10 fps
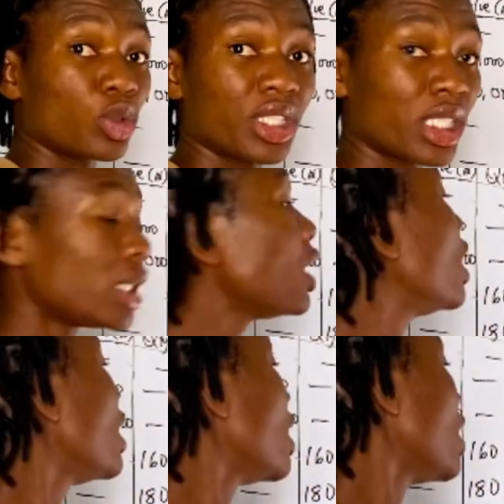okay?
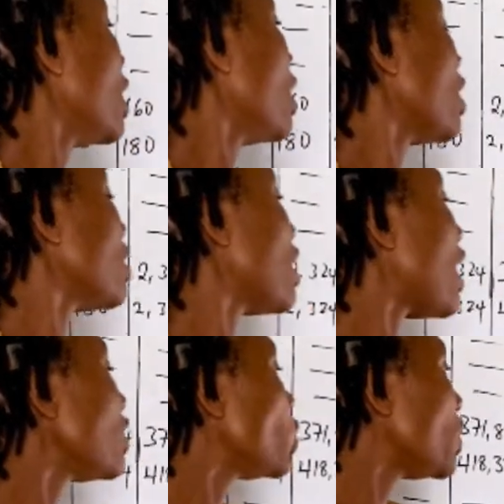
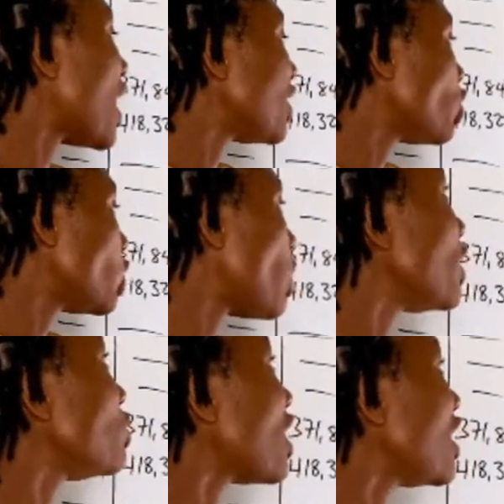How do we adjust
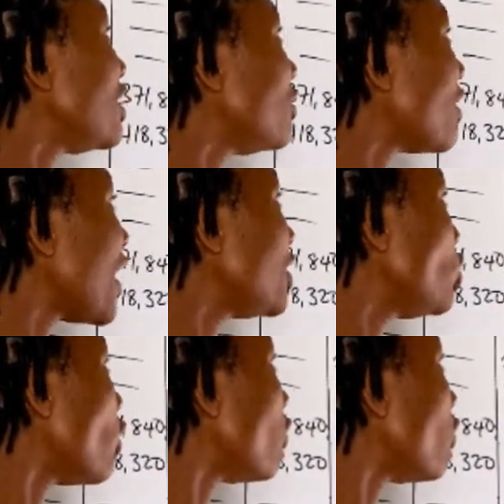price? You now divide your